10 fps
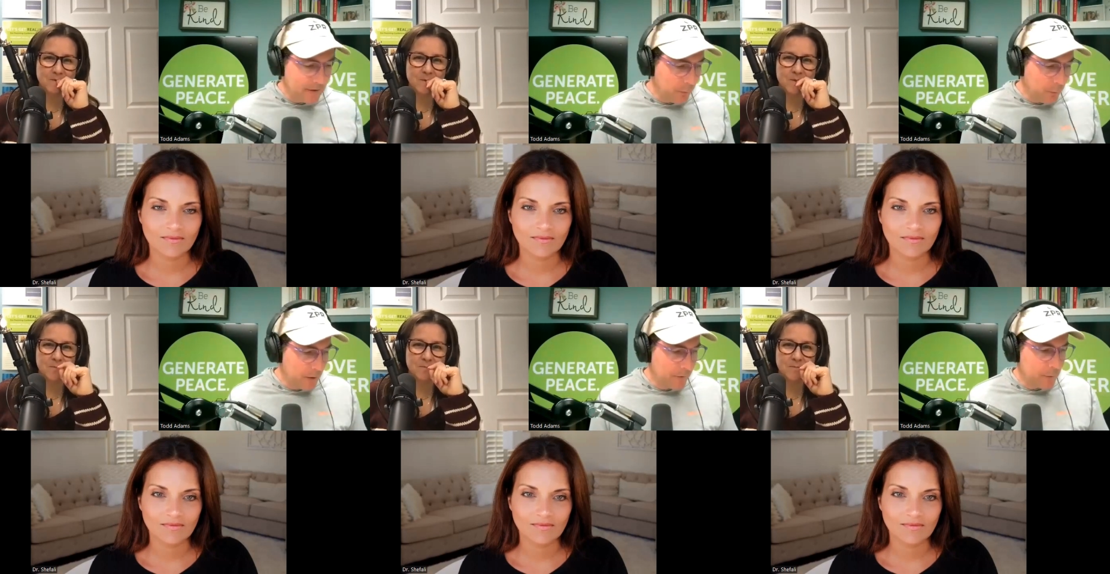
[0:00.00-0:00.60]
Speaker 1: i
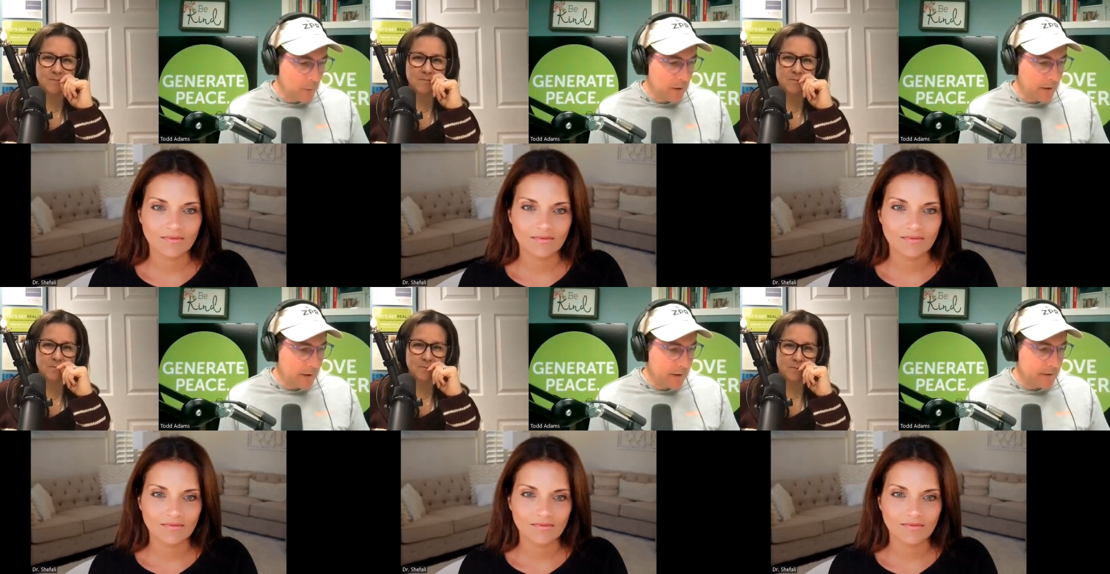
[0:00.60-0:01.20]
just wonder if you
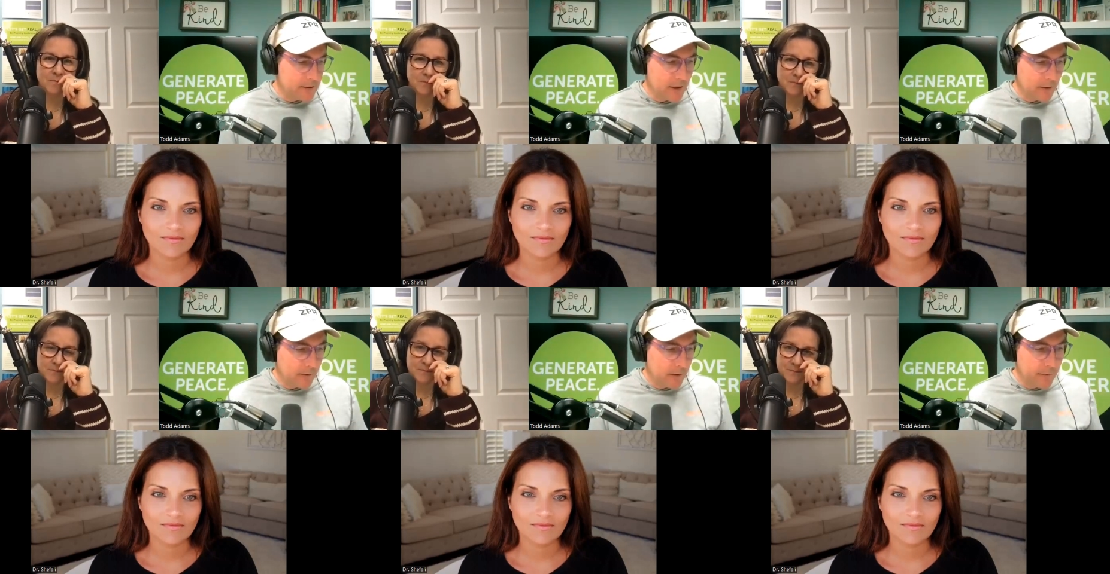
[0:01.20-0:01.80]
want to
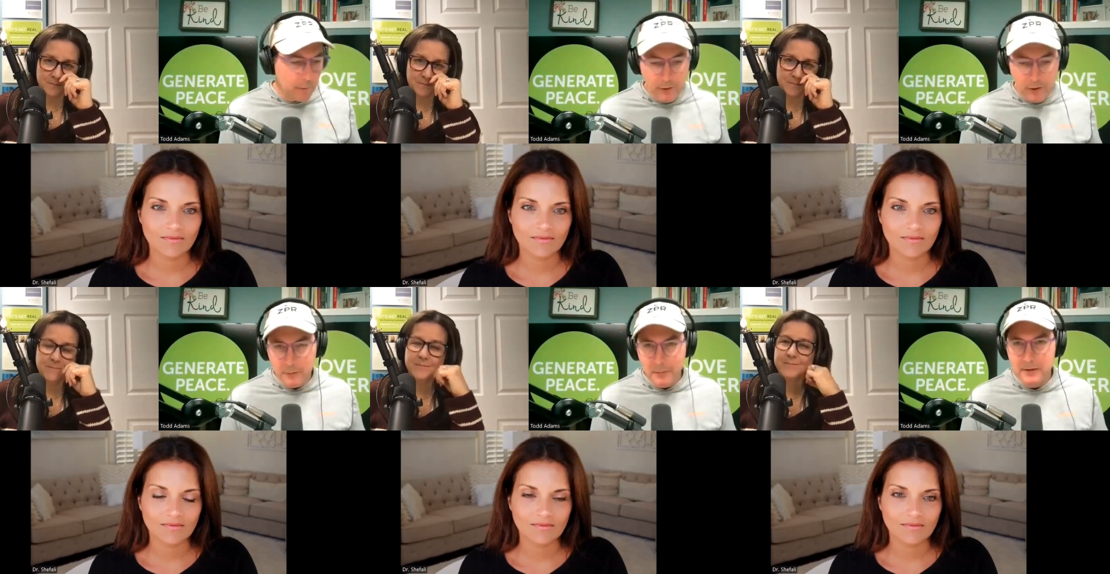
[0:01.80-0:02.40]
share a few
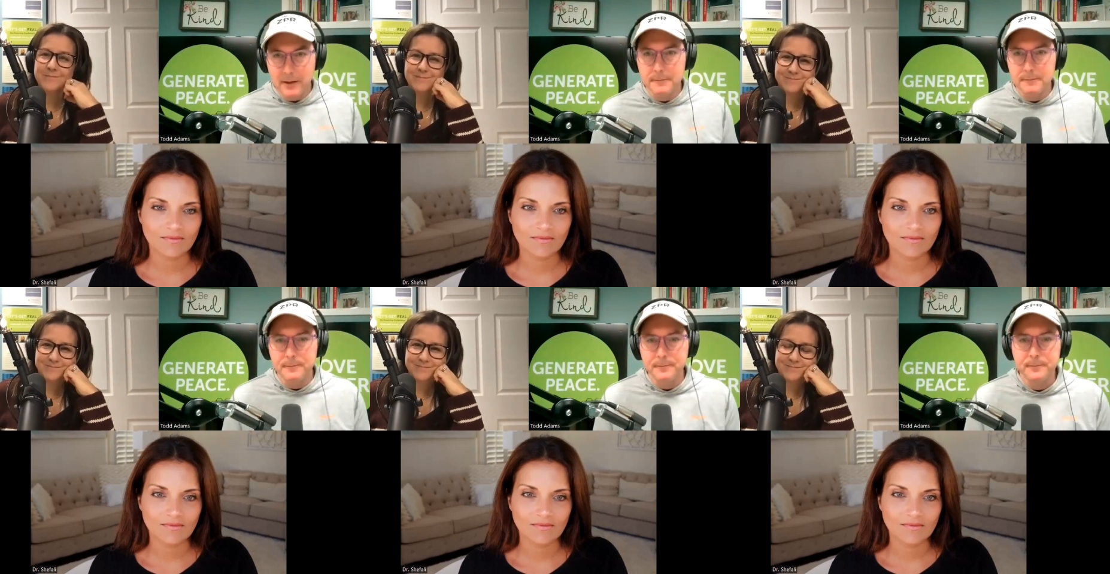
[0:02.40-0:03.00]
thoughts about
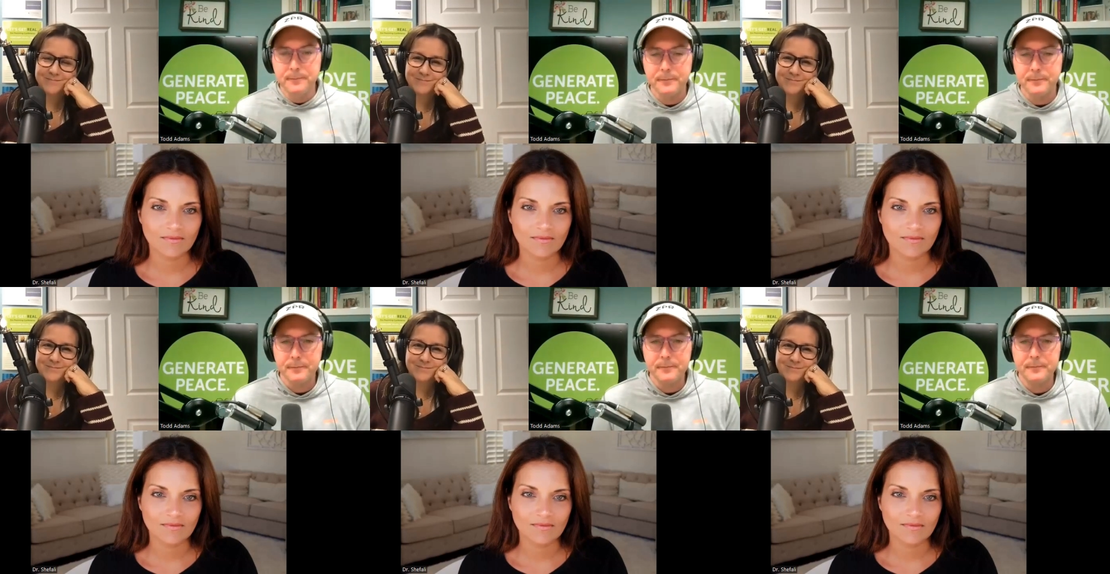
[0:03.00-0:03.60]
that
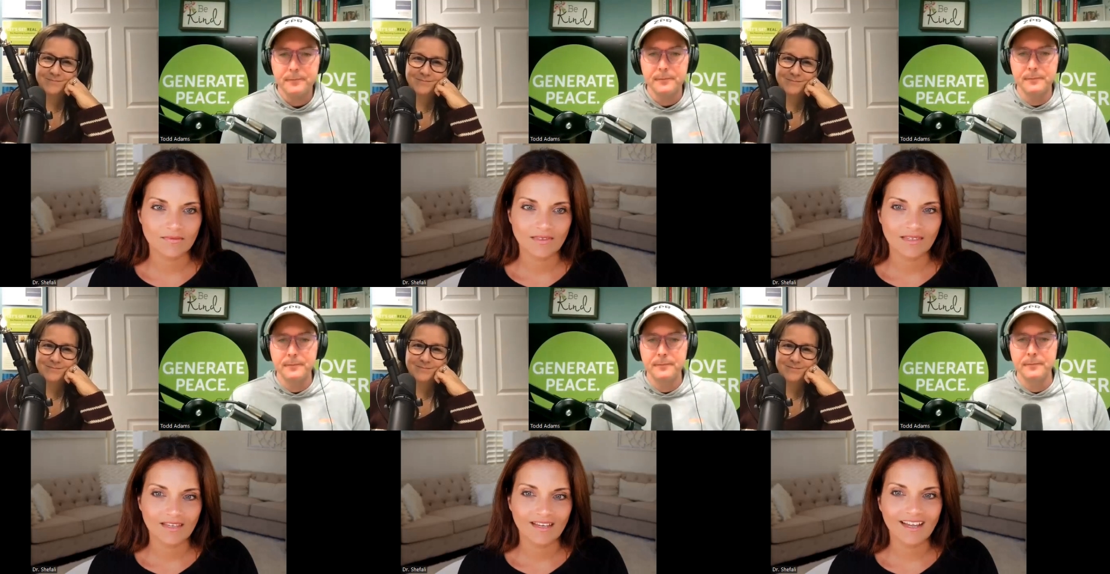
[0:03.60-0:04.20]

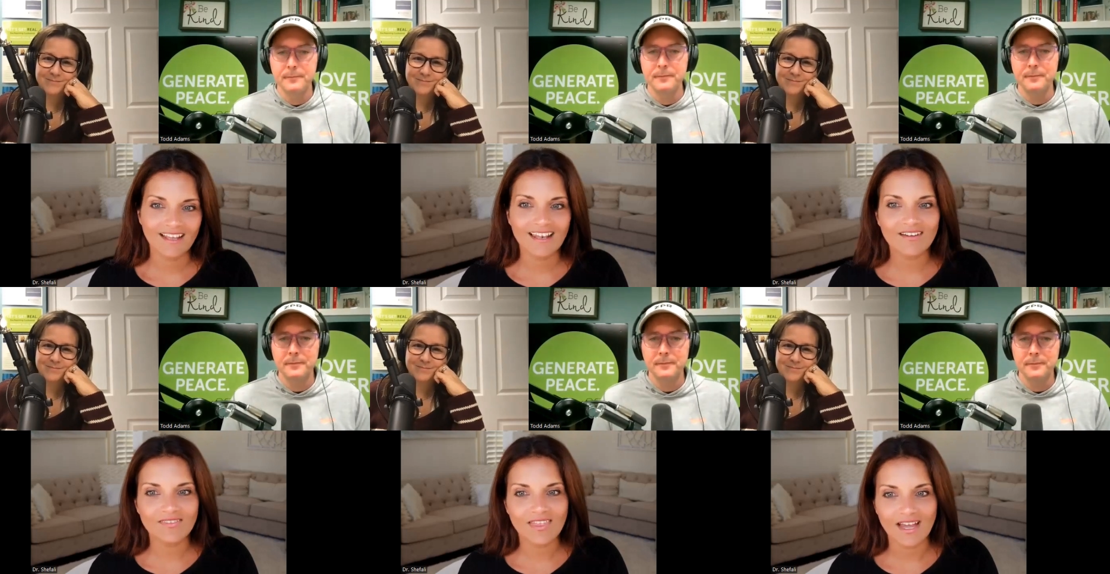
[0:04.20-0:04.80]
Speaker 2: I love
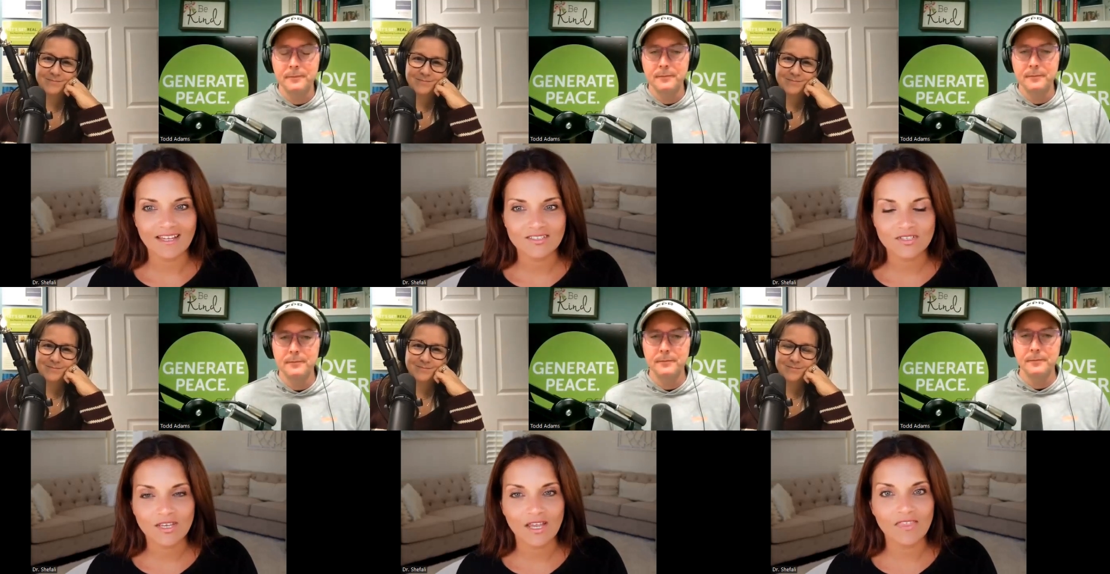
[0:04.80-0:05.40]
that. So,
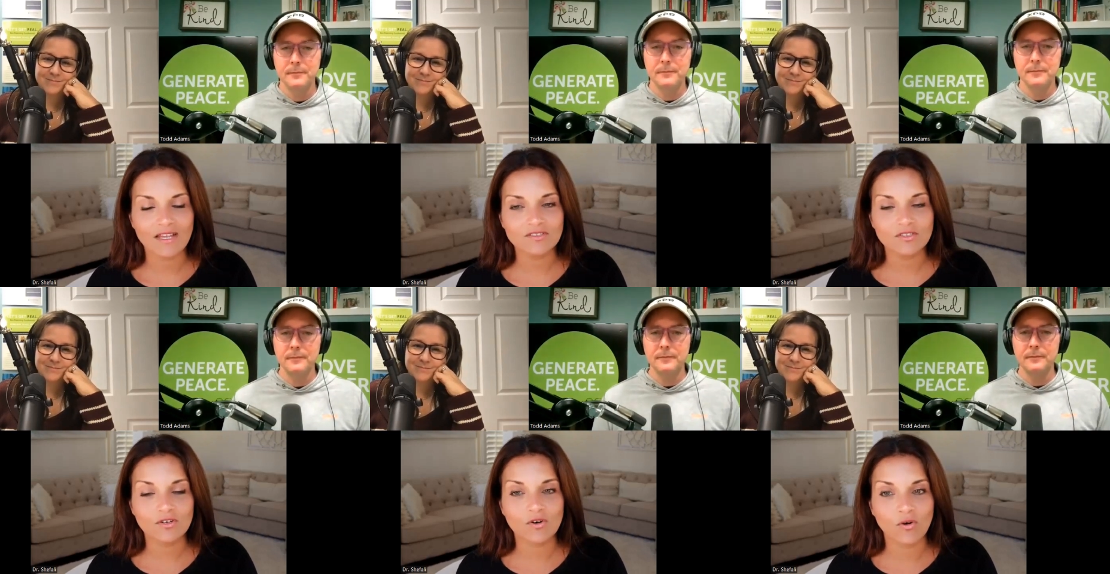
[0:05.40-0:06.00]
yeah, that's the
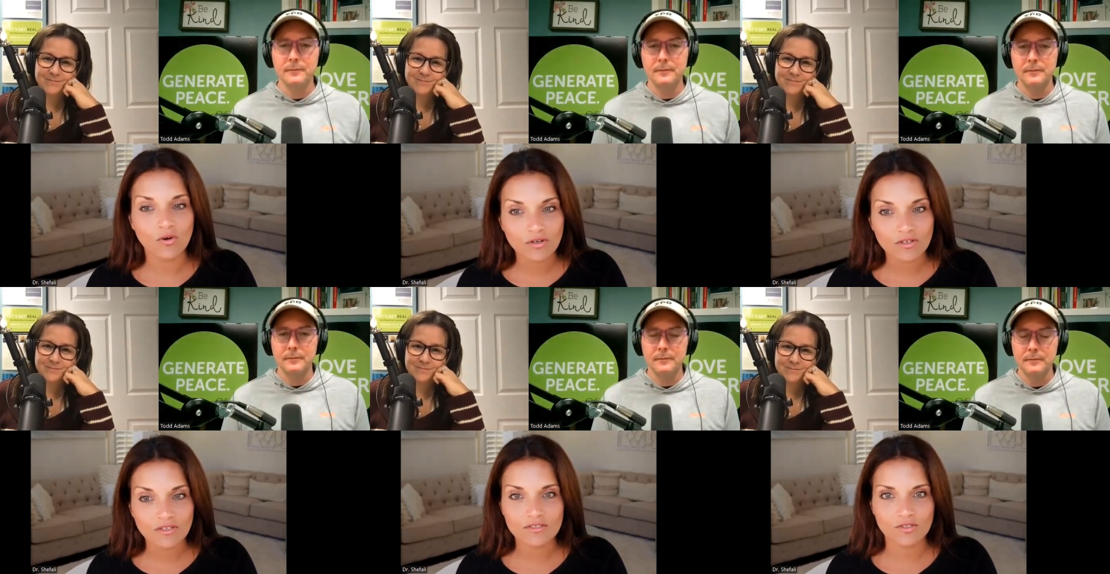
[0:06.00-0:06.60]

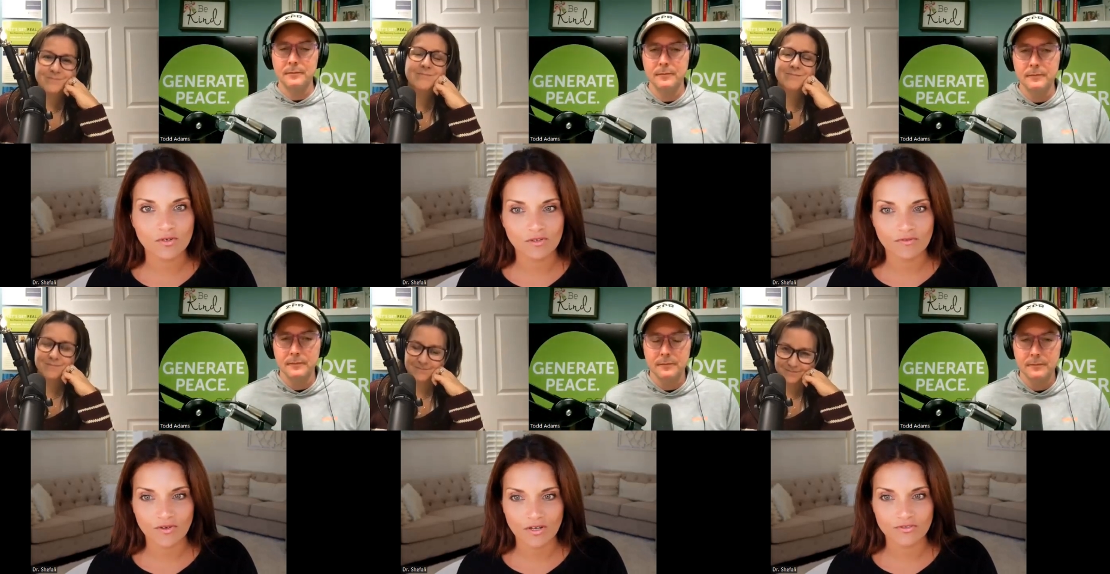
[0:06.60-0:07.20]
cornerstone
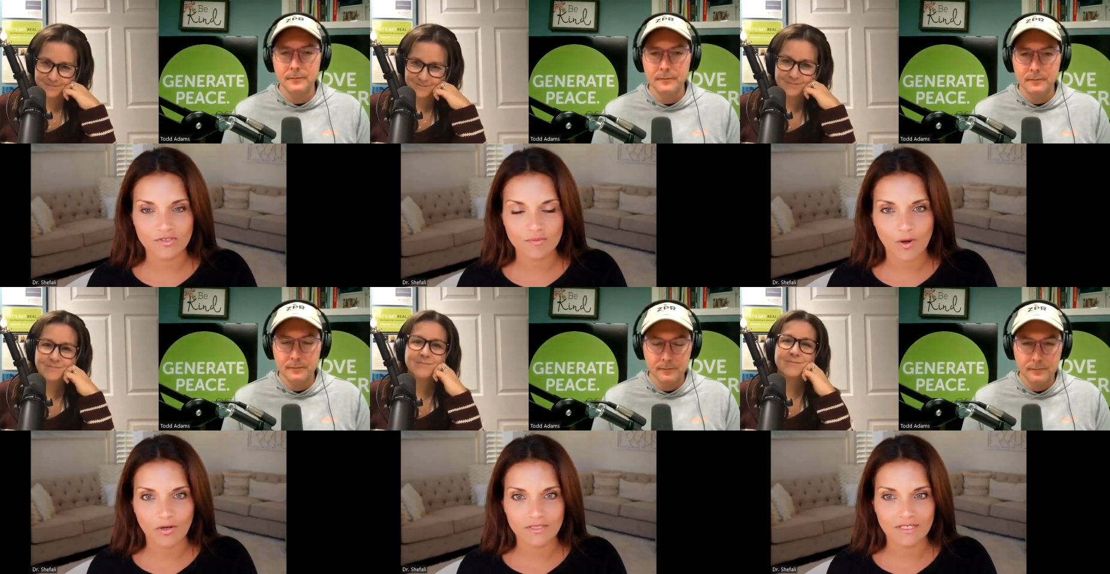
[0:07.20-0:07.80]
of conscious
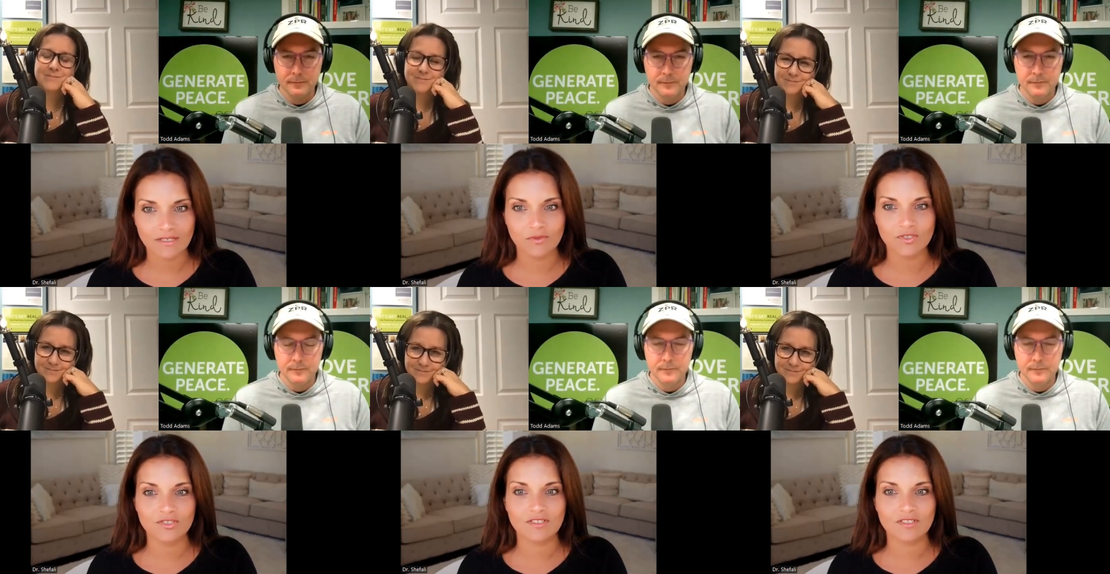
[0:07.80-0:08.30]
parenting, which is